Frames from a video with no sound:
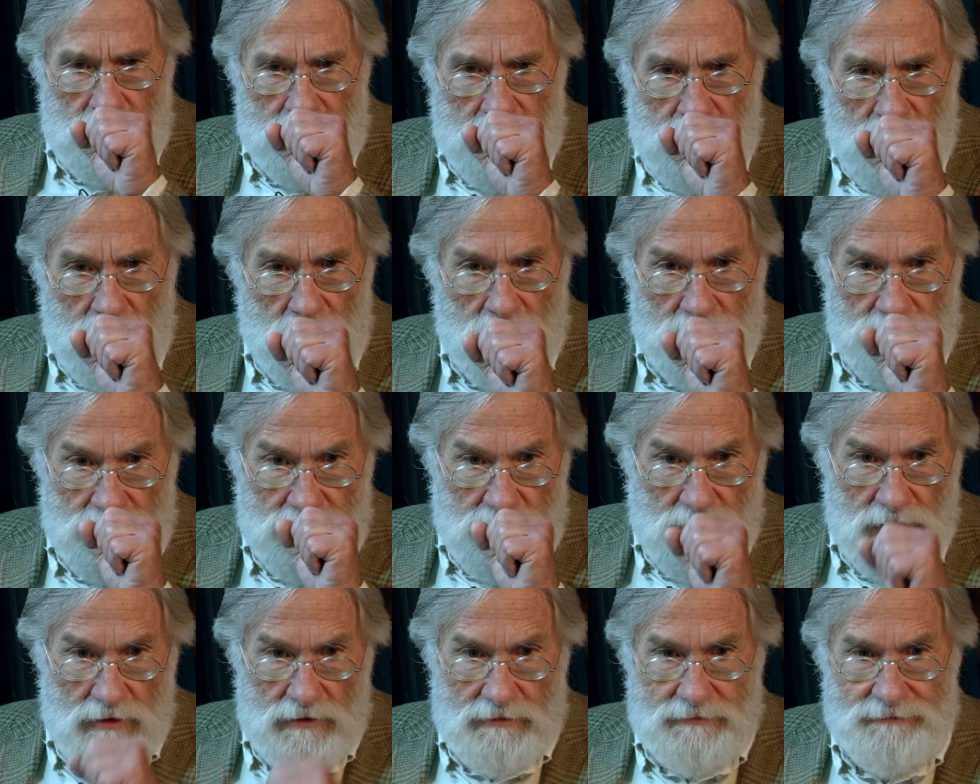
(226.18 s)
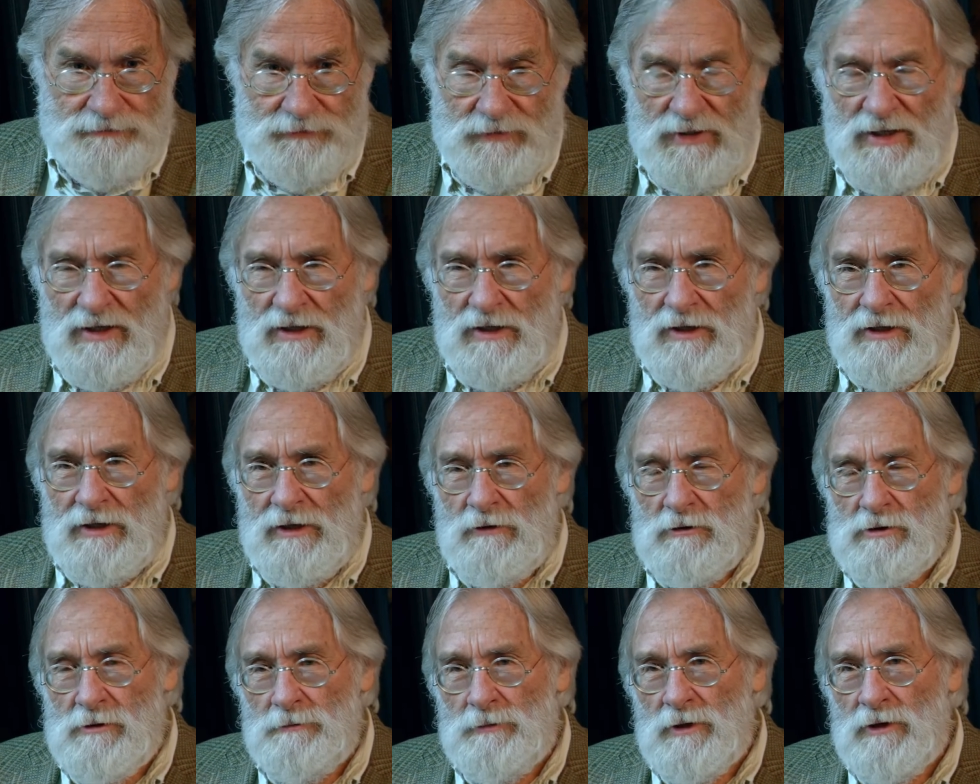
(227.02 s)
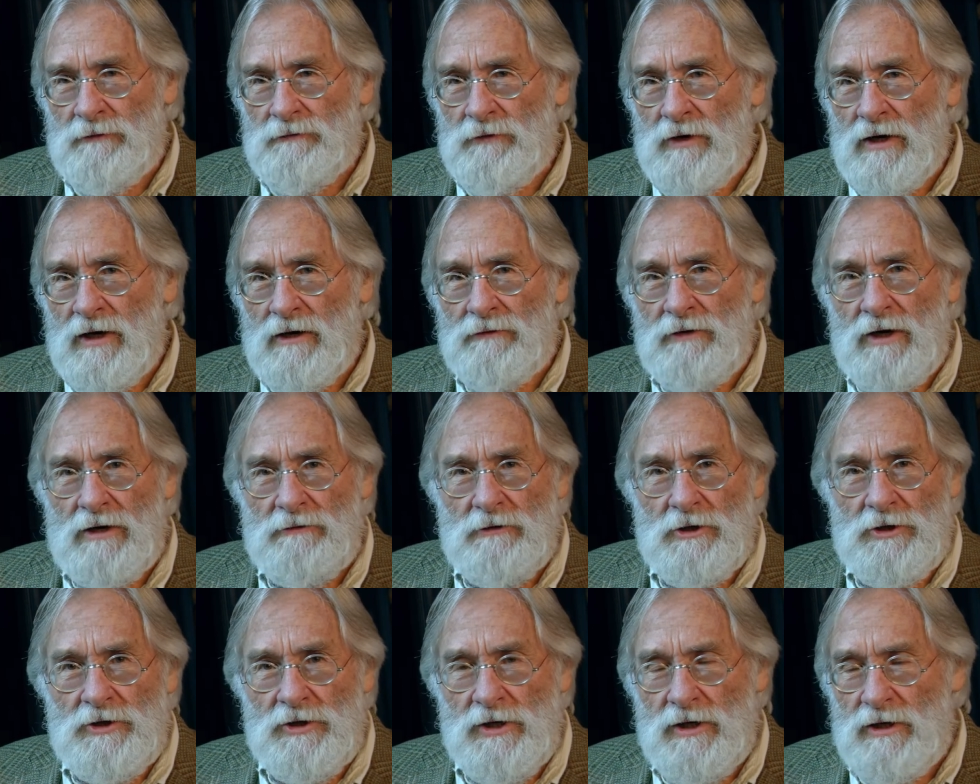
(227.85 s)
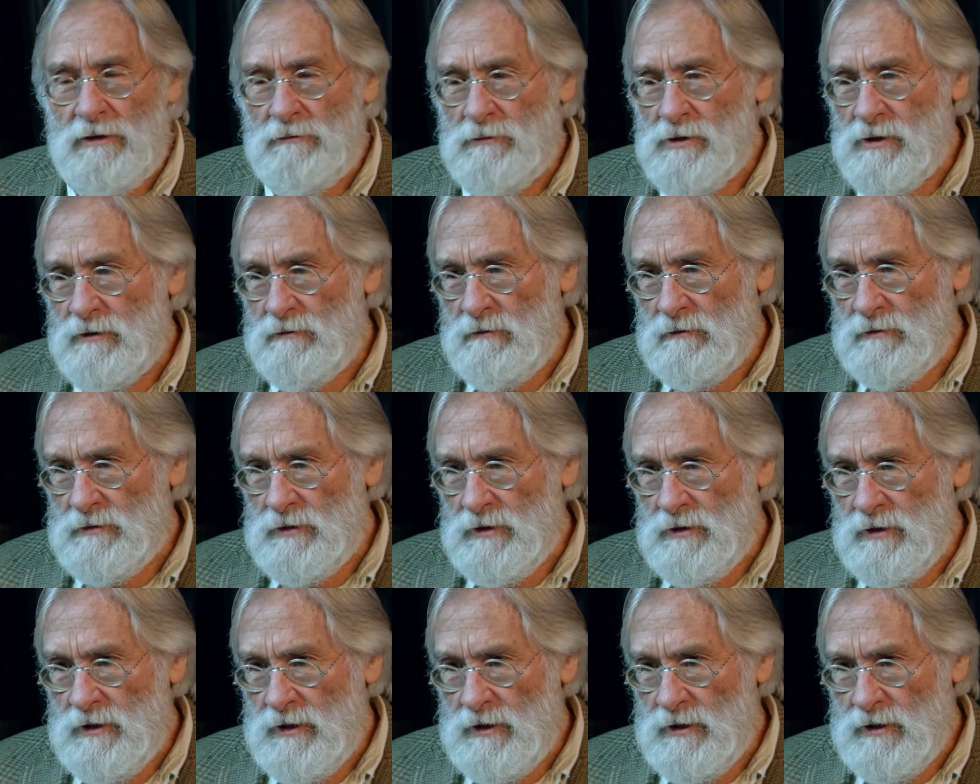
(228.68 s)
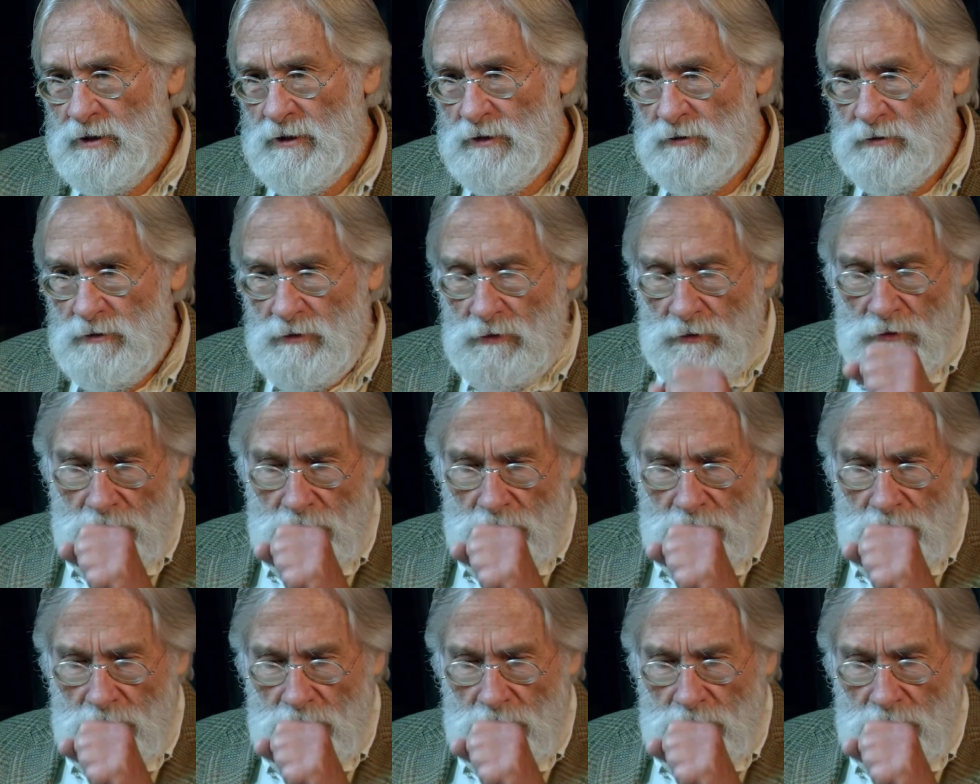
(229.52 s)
Carl Jung he was a big fan of Henry James uh,